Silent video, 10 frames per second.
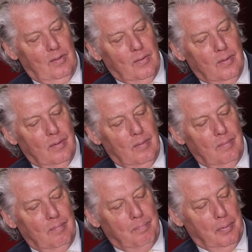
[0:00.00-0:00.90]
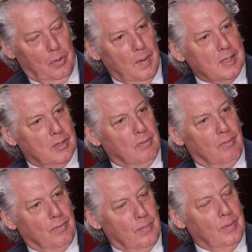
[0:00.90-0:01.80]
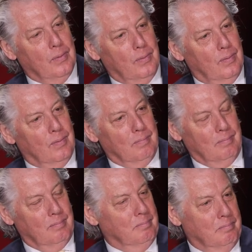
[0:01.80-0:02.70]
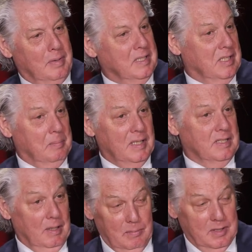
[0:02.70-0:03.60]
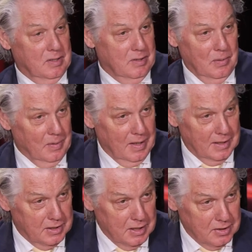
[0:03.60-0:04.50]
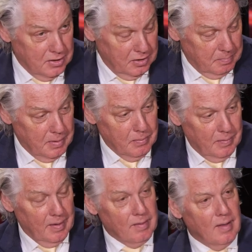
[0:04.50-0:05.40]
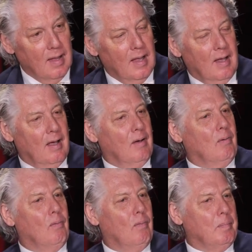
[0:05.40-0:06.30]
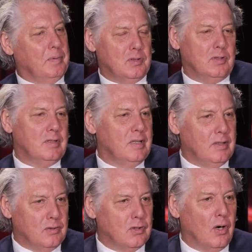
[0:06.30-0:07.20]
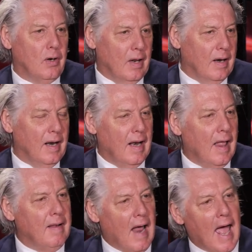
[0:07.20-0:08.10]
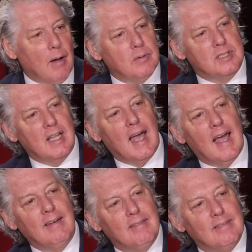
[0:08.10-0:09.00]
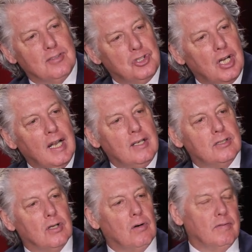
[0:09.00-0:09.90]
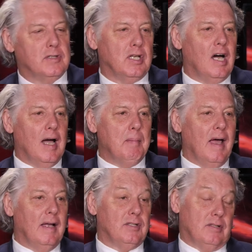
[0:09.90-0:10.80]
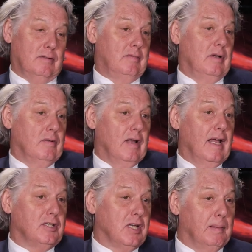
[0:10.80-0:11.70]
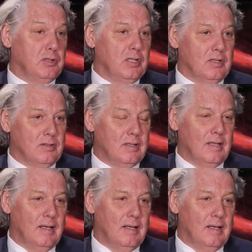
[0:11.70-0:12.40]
your progression through BCBC, which is the organization that you've been with. What position did you start in, and then how has that changed over time as the landscape changes?